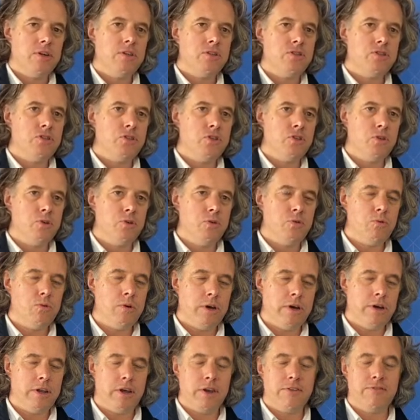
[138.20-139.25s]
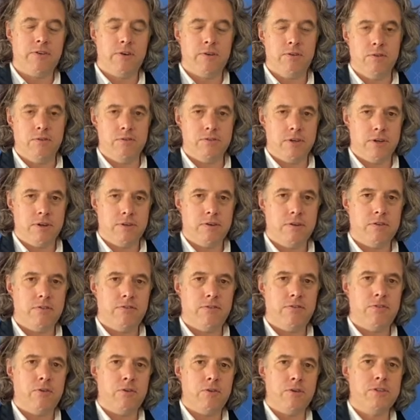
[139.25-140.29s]
to an iPhone user.
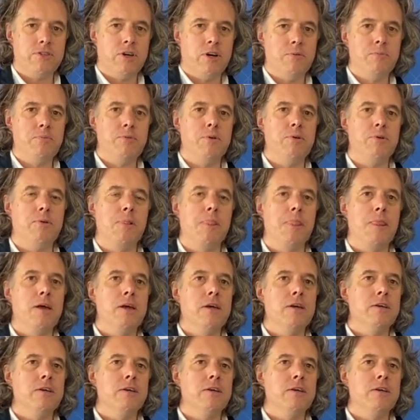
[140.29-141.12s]
For example,